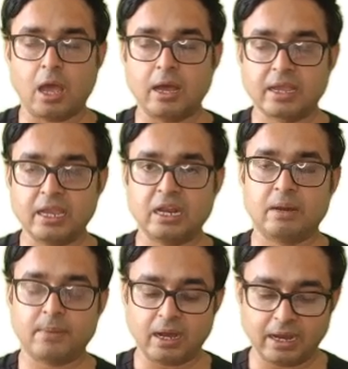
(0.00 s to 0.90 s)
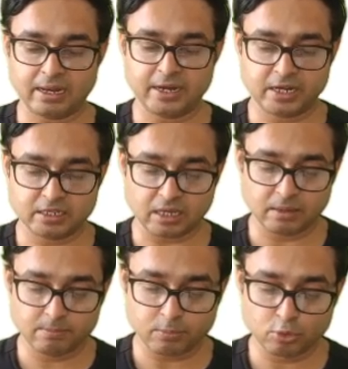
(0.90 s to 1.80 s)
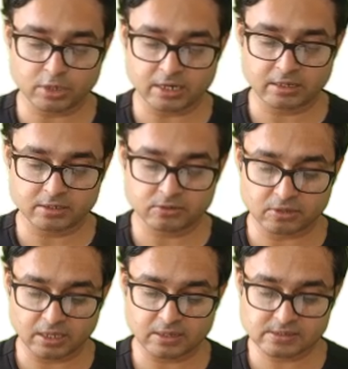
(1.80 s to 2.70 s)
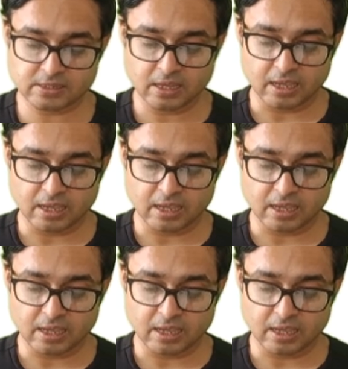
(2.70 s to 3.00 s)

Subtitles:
Again, I'm highlighting the important things: